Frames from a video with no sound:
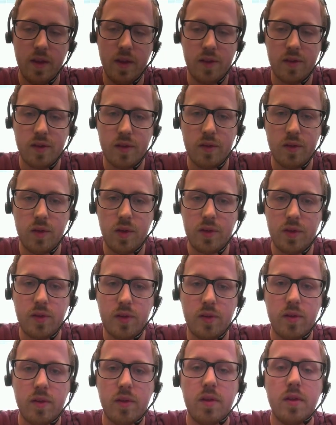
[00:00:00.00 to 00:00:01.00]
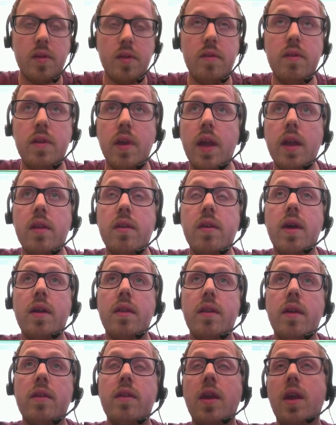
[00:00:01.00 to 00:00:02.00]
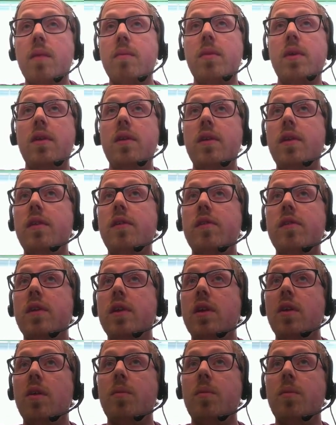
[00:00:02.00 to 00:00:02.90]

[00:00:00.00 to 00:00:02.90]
this is not data that can be easily